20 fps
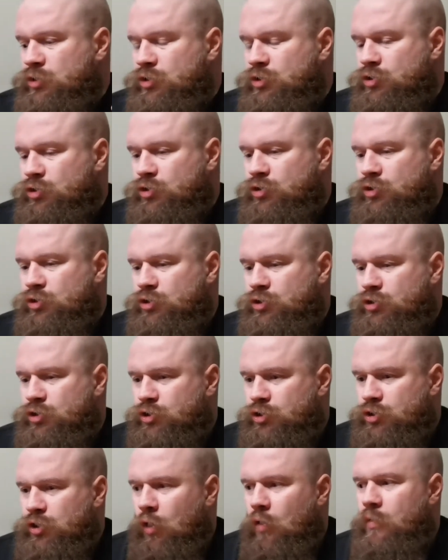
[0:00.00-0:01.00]

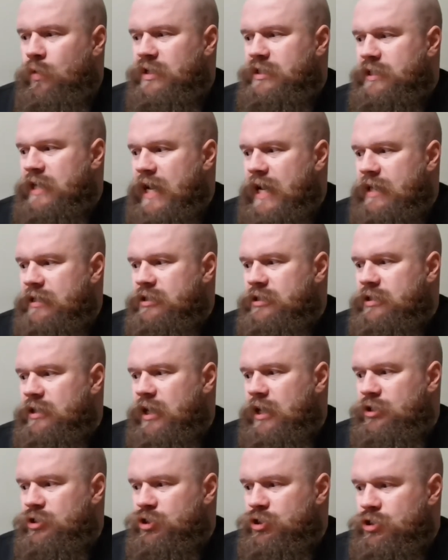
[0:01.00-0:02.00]
So intense
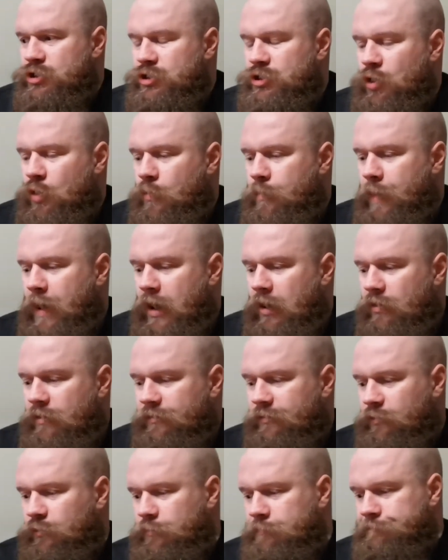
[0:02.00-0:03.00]
and so
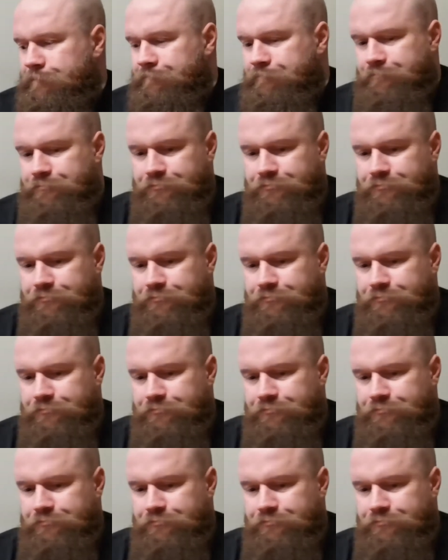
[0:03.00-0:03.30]
powerful.